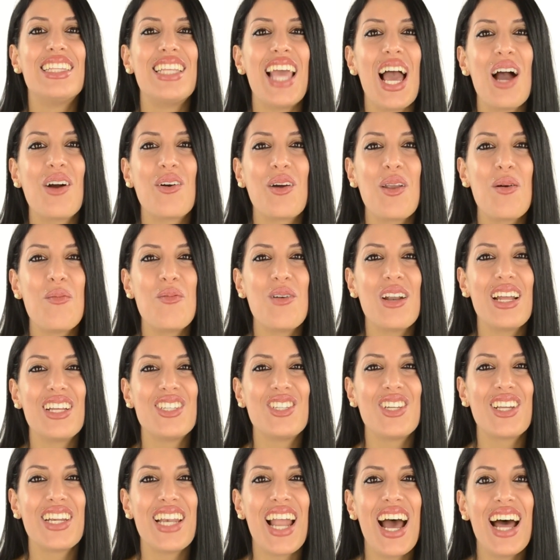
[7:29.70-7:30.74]
Ti auguro buona
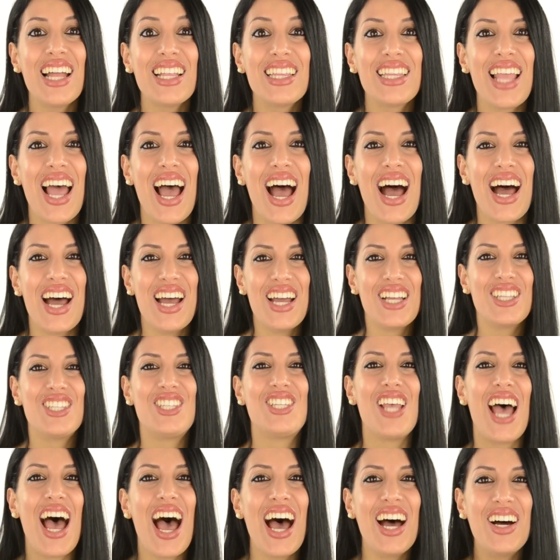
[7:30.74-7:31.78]
giornata!
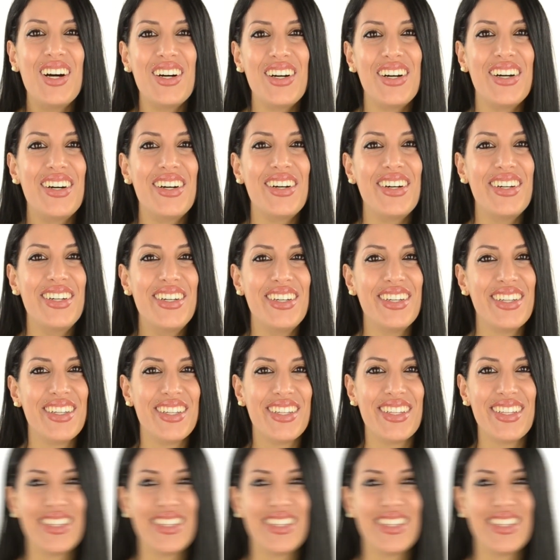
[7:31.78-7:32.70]
Ciao!